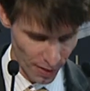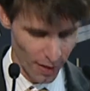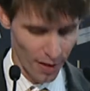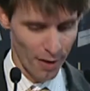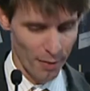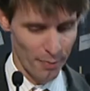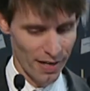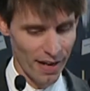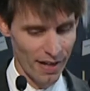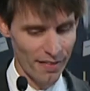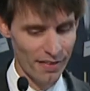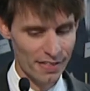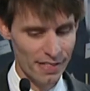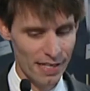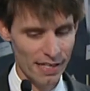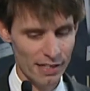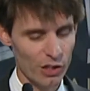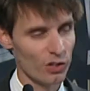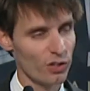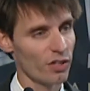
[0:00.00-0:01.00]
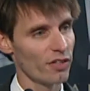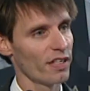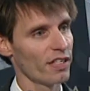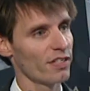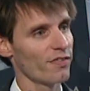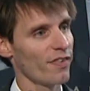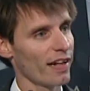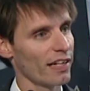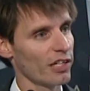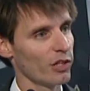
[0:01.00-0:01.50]
But others argue that there's
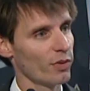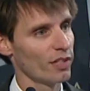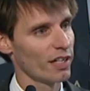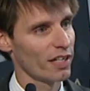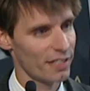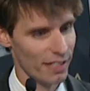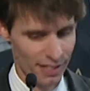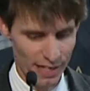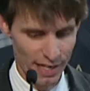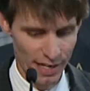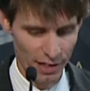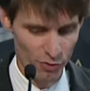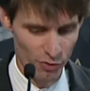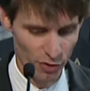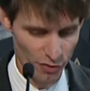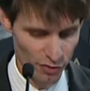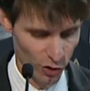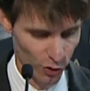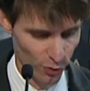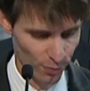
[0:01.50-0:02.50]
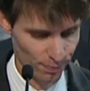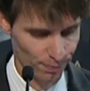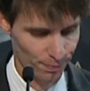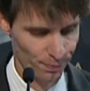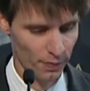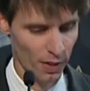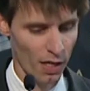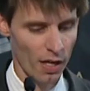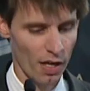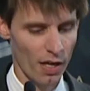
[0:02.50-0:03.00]
value in a detailed review,
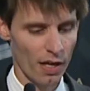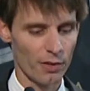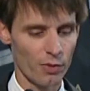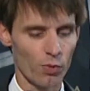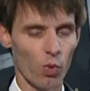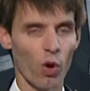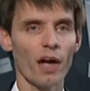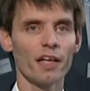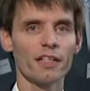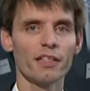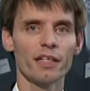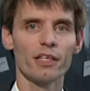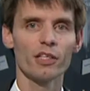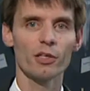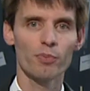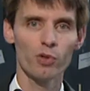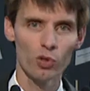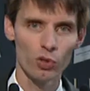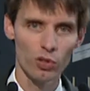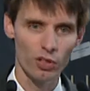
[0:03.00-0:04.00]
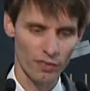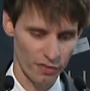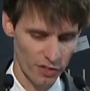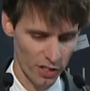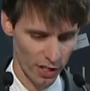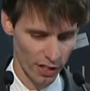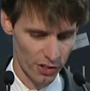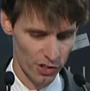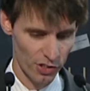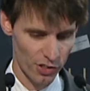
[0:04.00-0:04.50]
in widening the pool of
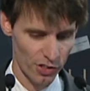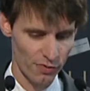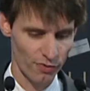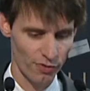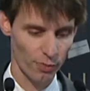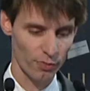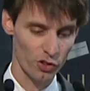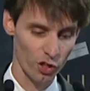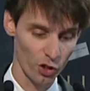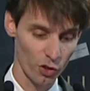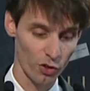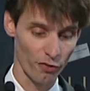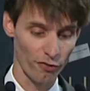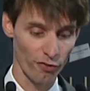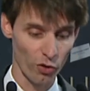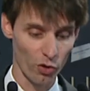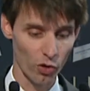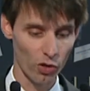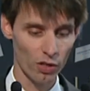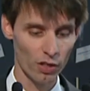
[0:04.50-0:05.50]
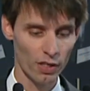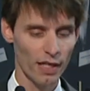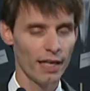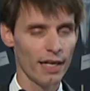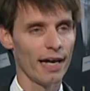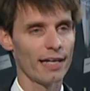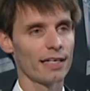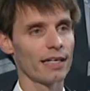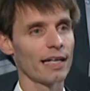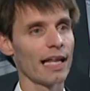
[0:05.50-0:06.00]
judges from 2 to 4
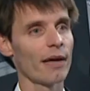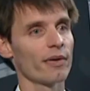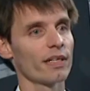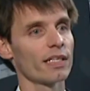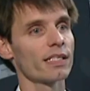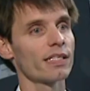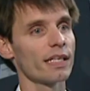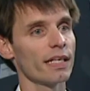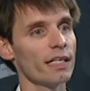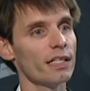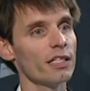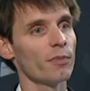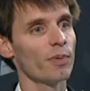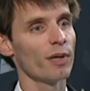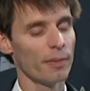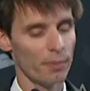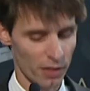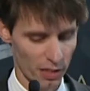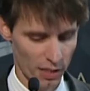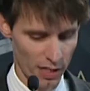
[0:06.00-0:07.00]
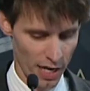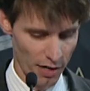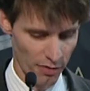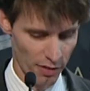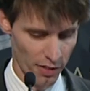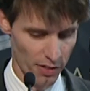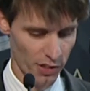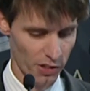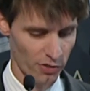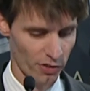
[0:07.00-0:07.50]
and allowing senior people in our
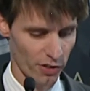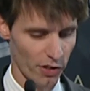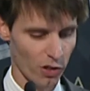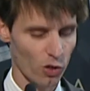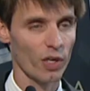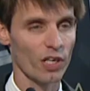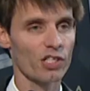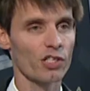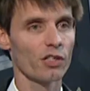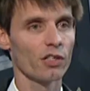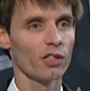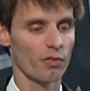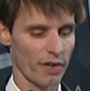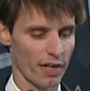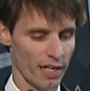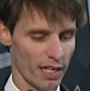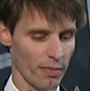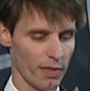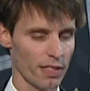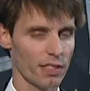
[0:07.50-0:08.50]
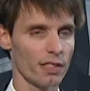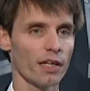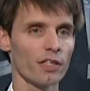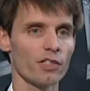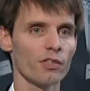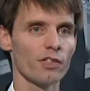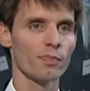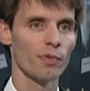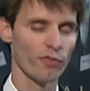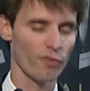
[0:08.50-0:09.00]
industry to question the
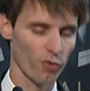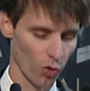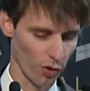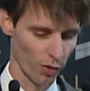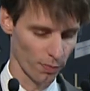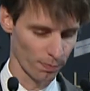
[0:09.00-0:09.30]
recommendations before